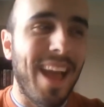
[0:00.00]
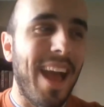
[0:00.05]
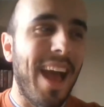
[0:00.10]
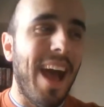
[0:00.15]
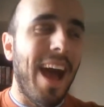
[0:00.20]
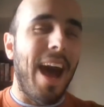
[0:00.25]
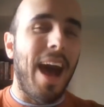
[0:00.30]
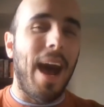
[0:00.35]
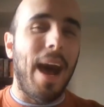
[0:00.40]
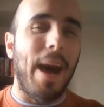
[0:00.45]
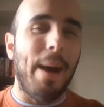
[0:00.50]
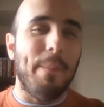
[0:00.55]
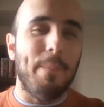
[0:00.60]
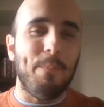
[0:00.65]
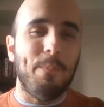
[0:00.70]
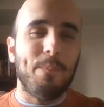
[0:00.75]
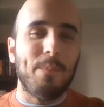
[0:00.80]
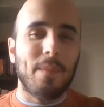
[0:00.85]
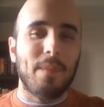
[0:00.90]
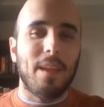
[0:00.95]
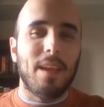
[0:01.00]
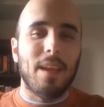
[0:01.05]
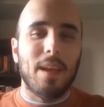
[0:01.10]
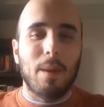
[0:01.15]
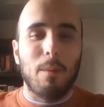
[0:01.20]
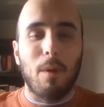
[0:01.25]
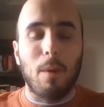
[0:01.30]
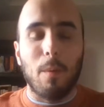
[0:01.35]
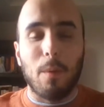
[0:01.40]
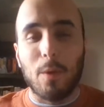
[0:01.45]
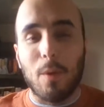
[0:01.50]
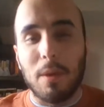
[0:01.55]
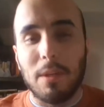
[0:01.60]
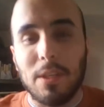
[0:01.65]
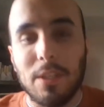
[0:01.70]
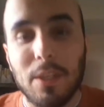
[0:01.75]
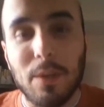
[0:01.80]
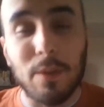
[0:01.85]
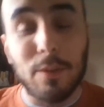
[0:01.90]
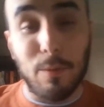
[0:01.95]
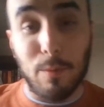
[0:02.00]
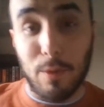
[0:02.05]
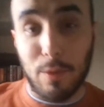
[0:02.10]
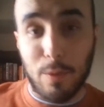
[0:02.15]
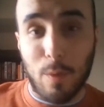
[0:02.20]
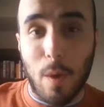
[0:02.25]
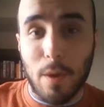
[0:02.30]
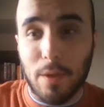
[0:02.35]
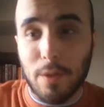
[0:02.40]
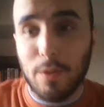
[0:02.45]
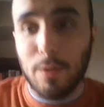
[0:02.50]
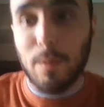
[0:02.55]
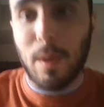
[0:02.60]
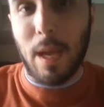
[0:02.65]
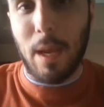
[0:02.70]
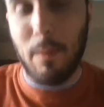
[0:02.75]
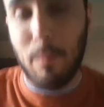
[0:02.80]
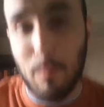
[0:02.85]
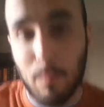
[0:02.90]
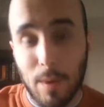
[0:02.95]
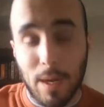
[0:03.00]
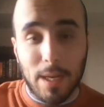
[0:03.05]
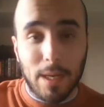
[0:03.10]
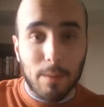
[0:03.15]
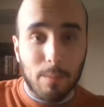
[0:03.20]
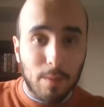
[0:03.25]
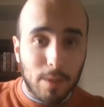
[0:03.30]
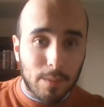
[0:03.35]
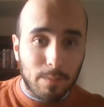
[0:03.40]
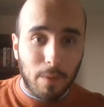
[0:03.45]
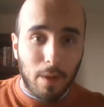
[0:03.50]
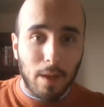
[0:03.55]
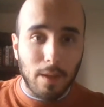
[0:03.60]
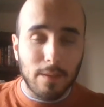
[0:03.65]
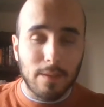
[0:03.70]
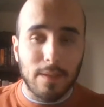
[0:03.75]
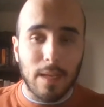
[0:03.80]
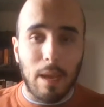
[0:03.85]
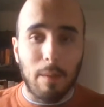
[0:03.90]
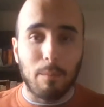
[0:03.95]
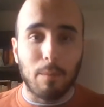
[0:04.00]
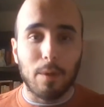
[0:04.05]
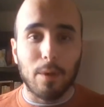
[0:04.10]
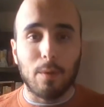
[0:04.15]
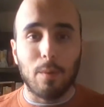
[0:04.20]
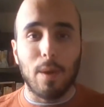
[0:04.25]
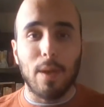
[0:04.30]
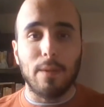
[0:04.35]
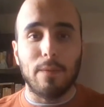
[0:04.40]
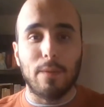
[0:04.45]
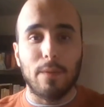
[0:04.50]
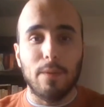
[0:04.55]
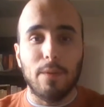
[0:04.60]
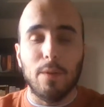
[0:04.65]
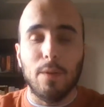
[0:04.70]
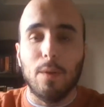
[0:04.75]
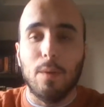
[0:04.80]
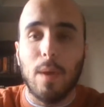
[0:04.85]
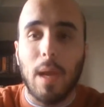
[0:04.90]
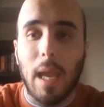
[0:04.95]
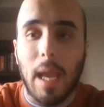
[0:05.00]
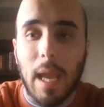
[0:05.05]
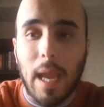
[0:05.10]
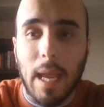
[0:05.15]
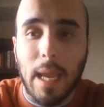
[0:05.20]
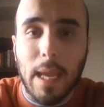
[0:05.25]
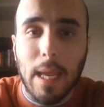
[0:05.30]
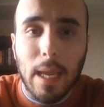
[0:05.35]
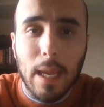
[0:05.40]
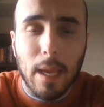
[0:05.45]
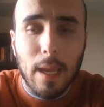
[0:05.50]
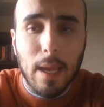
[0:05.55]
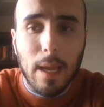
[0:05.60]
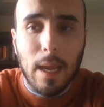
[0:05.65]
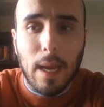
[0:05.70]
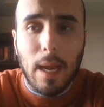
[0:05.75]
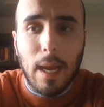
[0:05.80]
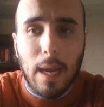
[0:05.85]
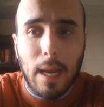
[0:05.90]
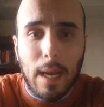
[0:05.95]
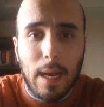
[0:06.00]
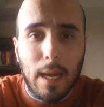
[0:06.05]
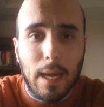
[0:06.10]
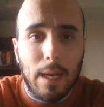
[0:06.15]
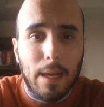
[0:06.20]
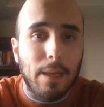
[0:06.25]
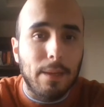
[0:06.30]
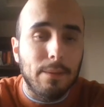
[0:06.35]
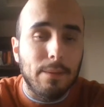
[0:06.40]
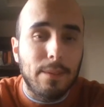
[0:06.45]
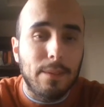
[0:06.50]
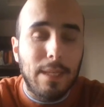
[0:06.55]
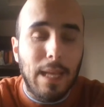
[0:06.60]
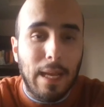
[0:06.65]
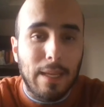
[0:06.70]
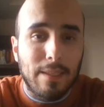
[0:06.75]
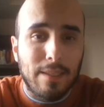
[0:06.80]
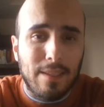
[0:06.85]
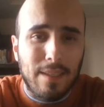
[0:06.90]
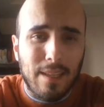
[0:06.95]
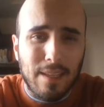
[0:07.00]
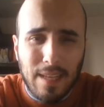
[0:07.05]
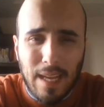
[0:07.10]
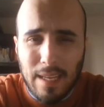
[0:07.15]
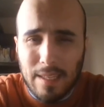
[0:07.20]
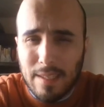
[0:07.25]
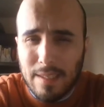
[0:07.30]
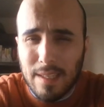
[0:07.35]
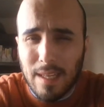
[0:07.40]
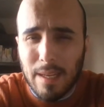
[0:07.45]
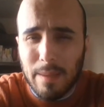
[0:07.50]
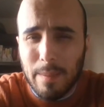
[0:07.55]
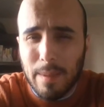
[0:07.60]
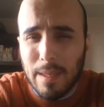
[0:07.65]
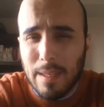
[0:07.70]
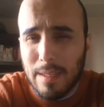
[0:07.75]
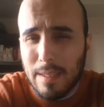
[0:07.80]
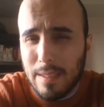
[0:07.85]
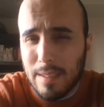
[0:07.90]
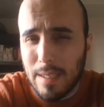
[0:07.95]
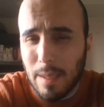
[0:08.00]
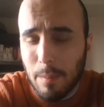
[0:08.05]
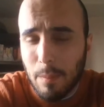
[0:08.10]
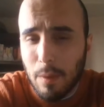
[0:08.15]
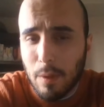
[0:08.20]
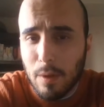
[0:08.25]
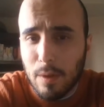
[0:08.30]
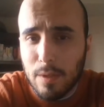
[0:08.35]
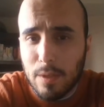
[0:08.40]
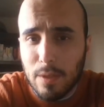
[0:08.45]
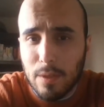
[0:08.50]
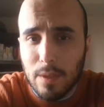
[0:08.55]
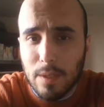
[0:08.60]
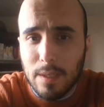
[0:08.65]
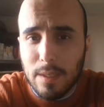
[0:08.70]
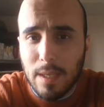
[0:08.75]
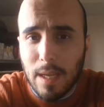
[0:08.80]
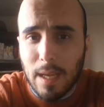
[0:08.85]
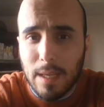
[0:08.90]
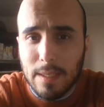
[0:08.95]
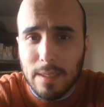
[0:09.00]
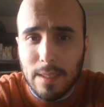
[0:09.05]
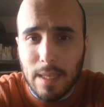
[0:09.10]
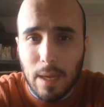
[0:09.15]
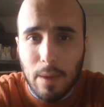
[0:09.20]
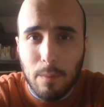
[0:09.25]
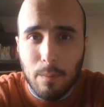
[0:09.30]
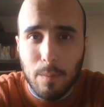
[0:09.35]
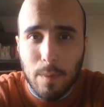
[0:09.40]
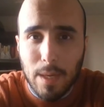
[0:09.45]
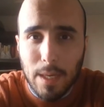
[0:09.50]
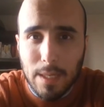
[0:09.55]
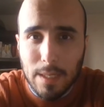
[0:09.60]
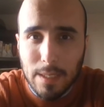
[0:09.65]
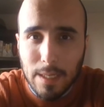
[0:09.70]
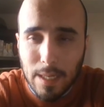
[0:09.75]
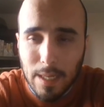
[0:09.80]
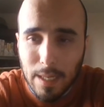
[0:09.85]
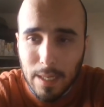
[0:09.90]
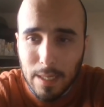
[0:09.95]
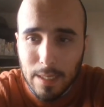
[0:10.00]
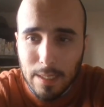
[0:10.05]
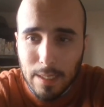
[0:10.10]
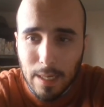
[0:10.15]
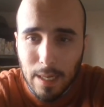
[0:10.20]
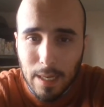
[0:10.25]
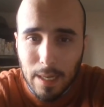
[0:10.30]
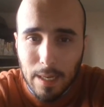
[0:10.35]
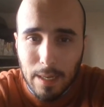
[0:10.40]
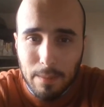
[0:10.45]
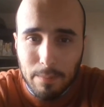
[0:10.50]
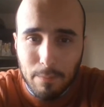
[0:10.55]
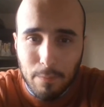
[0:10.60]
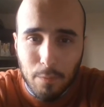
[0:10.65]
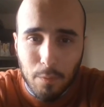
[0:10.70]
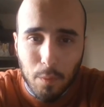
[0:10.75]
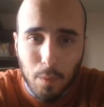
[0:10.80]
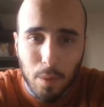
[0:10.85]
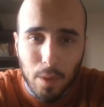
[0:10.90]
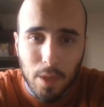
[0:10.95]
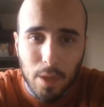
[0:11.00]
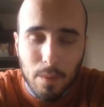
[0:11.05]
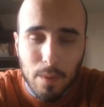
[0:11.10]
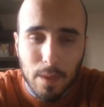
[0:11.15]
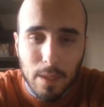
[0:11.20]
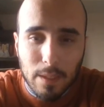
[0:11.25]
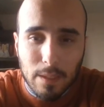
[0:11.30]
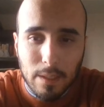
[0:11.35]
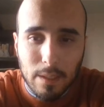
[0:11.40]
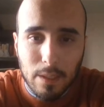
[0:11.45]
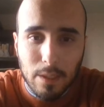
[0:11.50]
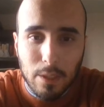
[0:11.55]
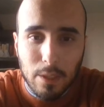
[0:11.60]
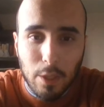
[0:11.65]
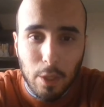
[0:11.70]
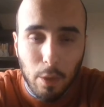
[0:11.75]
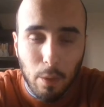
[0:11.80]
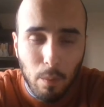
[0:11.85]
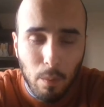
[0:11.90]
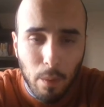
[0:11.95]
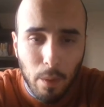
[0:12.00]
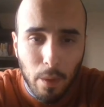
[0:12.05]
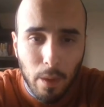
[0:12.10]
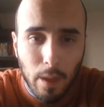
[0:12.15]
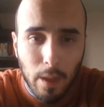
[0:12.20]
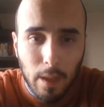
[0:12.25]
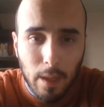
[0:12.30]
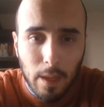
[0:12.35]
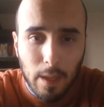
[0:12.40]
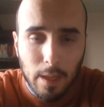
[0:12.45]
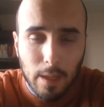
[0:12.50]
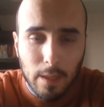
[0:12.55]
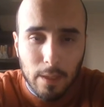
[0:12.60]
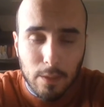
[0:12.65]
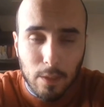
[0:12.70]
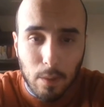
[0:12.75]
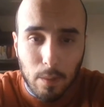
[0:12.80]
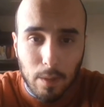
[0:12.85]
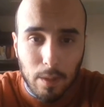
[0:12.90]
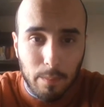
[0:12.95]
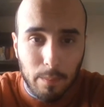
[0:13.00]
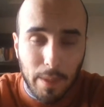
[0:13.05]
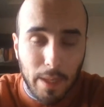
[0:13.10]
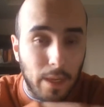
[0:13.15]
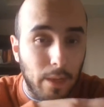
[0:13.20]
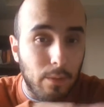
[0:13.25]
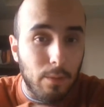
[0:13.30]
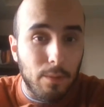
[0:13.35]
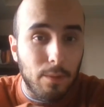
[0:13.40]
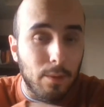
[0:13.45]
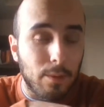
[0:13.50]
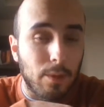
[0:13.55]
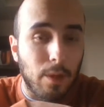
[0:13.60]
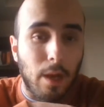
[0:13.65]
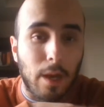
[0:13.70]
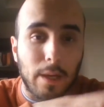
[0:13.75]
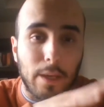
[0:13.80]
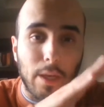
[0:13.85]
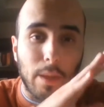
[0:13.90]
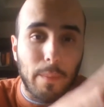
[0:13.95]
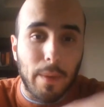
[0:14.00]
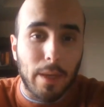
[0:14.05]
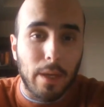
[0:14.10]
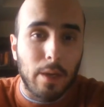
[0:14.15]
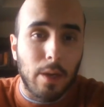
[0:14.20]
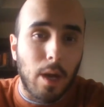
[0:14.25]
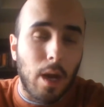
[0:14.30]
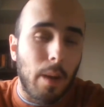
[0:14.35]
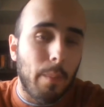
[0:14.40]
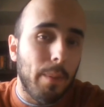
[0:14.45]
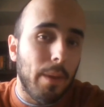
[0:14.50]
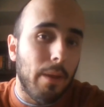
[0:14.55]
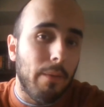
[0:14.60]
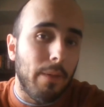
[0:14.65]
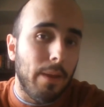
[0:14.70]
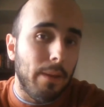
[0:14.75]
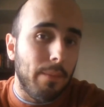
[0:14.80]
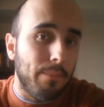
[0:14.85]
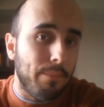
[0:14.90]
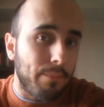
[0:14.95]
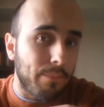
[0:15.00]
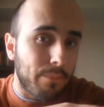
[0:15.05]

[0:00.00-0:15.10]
What we're going to do is we're just going to do a written response and we're going to do a test. The test is going to be similar to the test that we did for Unit 2. So it'll be a Google Doc. You'll make a copy of it.